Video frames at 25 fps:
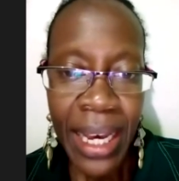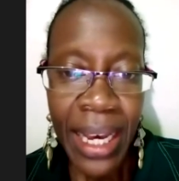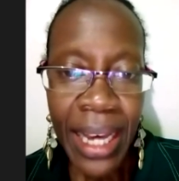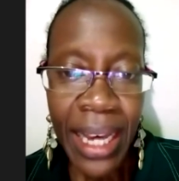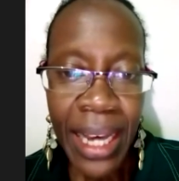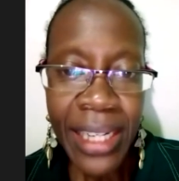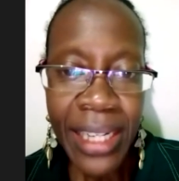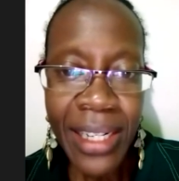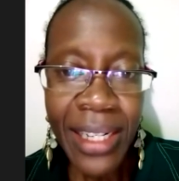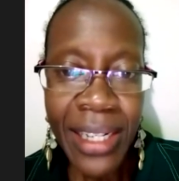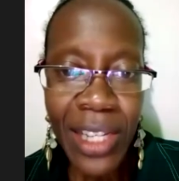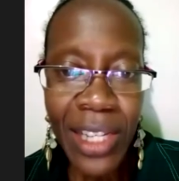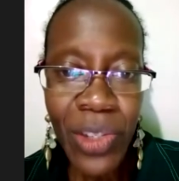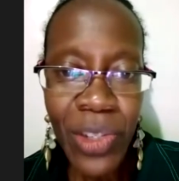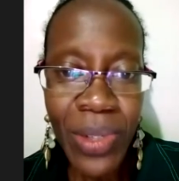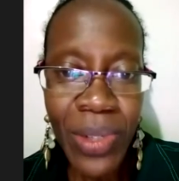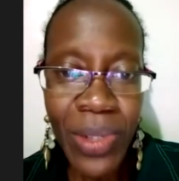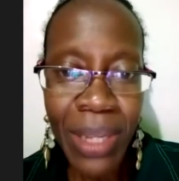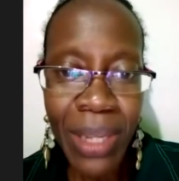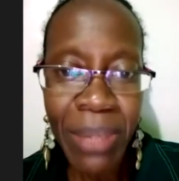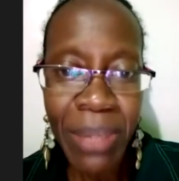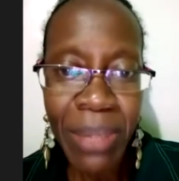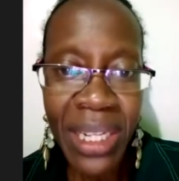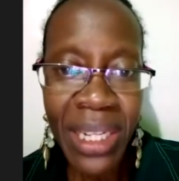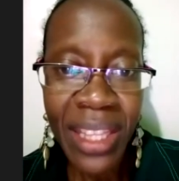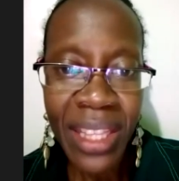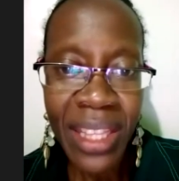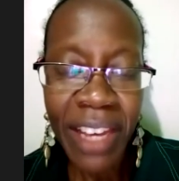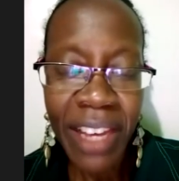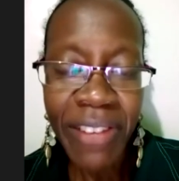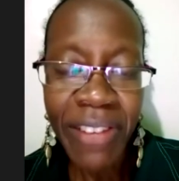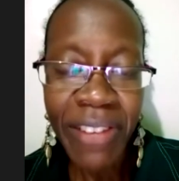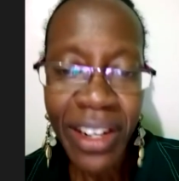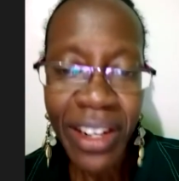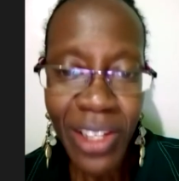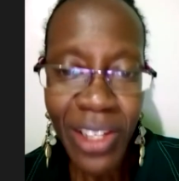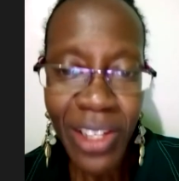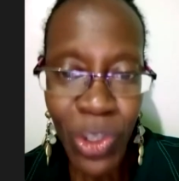I trust to summit the
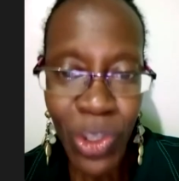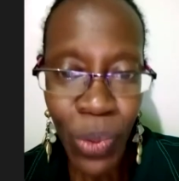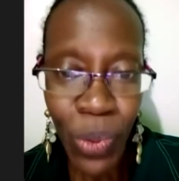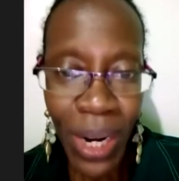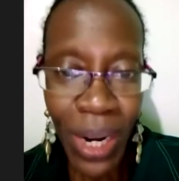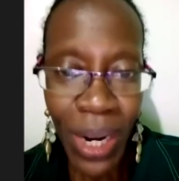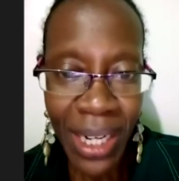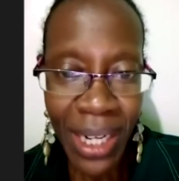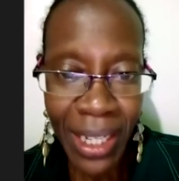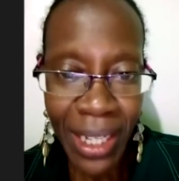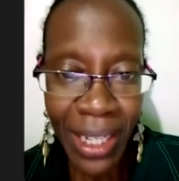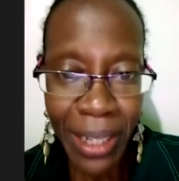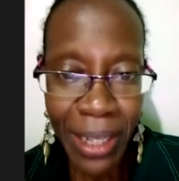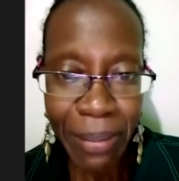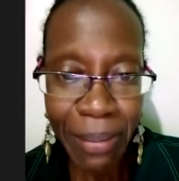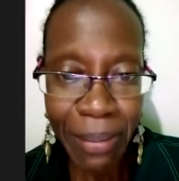Everest one day.